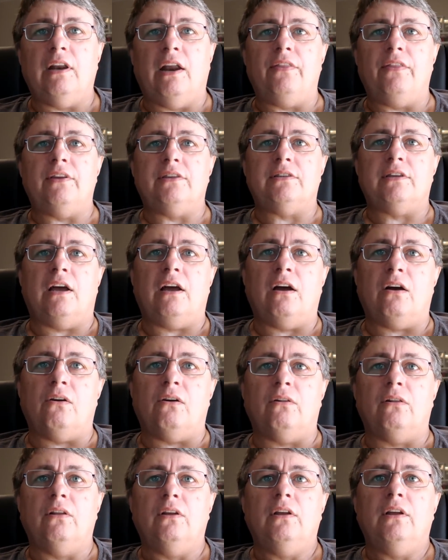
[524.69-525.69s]
there's a
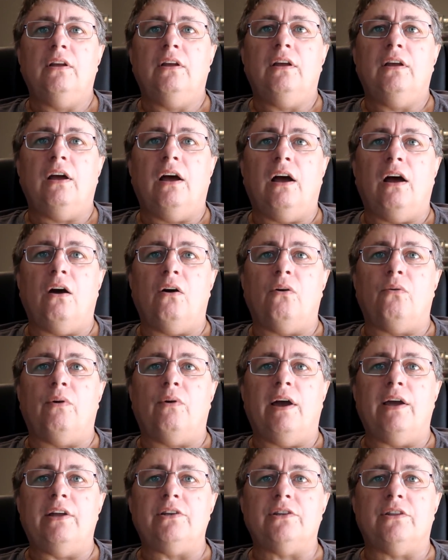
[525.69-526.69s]
whole
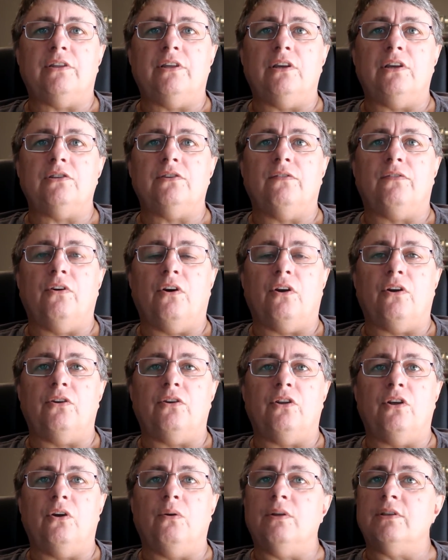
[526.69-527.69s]
range of things you've got to
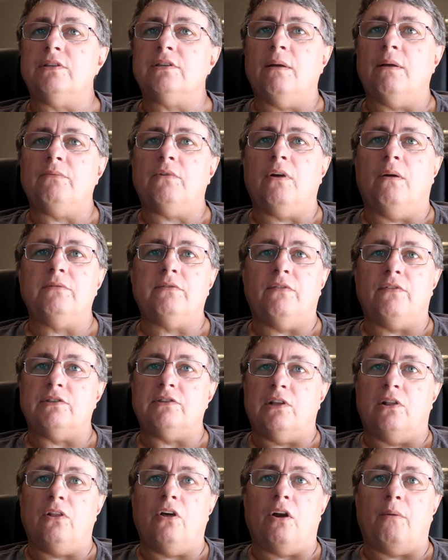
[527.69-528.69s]
do. And sometimes if
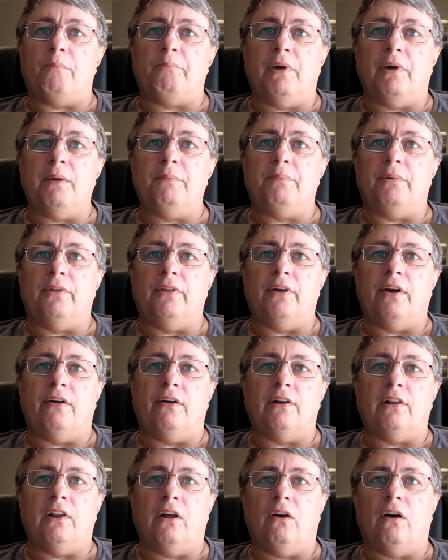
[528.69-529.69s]
there's a lot of people
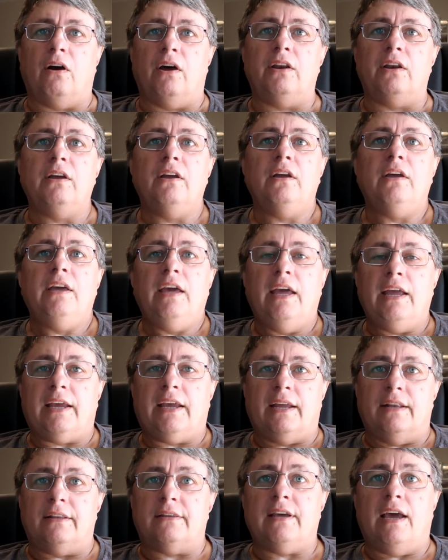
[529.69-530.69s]
there in line, it
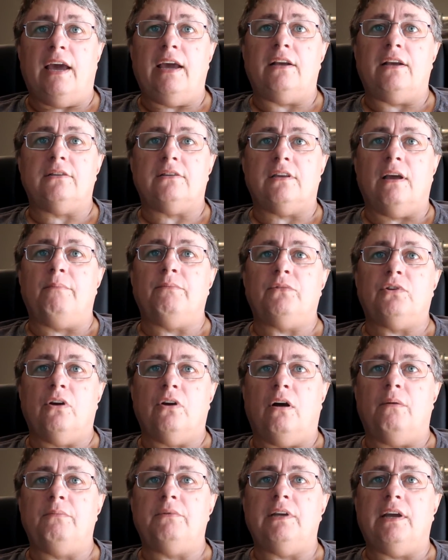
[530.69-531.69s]
can take some
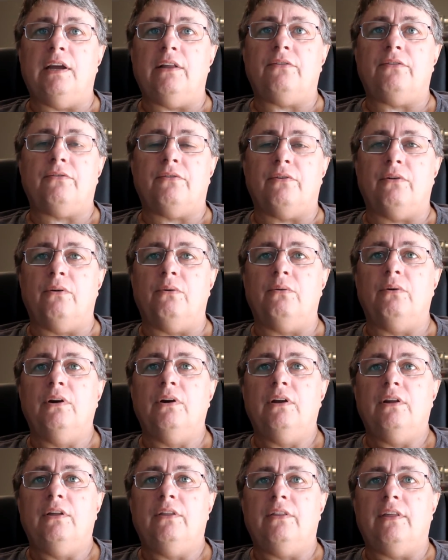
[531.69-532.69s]
time to get through
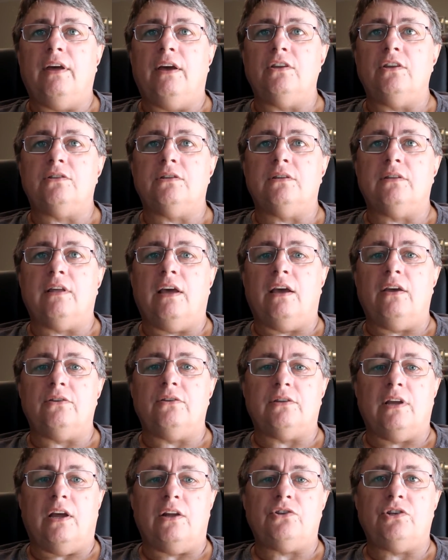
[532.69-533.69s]
those
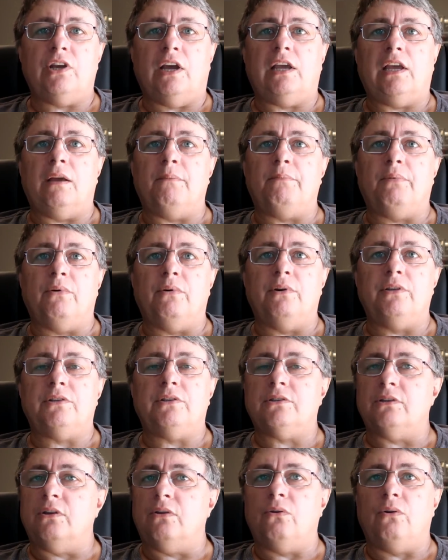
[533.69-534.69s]
checking
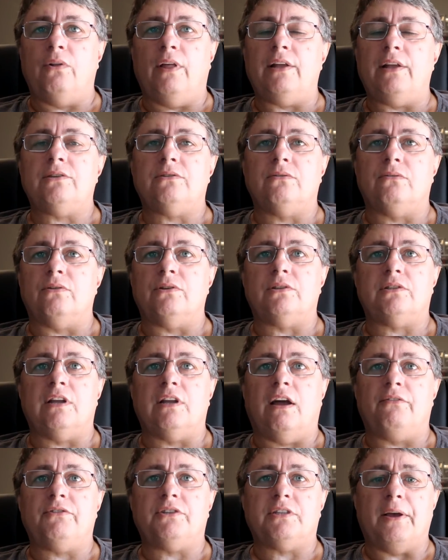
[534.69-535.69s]
points and all that sort of
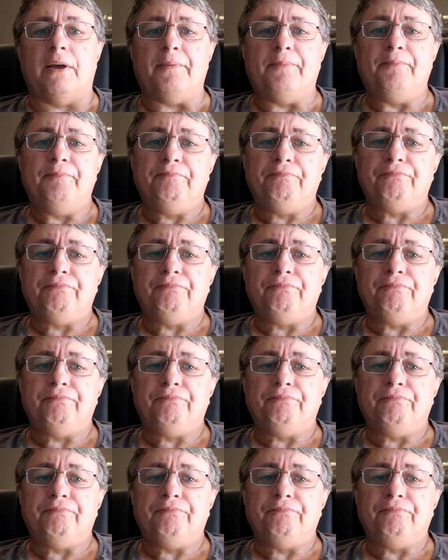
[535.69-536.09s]
stuff. So